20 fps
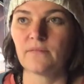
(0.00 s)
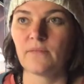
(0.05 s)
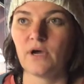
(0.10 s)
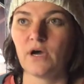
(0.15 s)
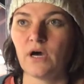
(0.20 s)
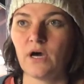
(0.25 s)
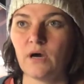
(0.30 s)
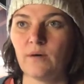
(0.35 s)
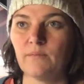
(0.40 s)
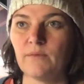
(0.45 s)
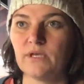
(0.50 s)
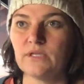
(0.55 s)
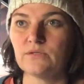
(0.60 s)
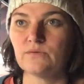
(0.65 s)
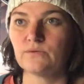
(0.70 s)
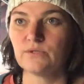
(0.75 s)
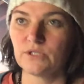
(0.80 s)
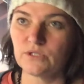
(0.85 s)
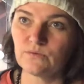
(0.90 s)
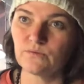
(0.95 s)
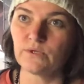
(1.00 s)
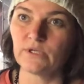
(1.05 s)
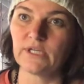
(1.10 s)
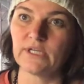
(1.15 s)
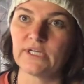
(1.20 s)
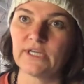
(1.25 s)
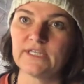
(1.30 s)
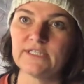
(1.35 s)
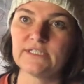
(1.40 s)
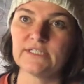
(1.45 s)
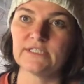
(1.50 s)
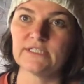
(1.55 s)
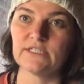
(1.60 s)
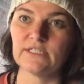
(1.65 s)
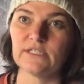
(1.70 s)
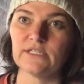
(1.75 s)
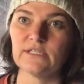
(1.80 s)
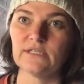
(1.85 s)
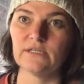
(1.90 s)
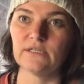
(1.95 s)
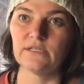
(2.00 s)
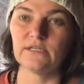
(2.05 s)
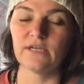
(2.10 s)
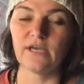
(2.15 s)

it's just really nice to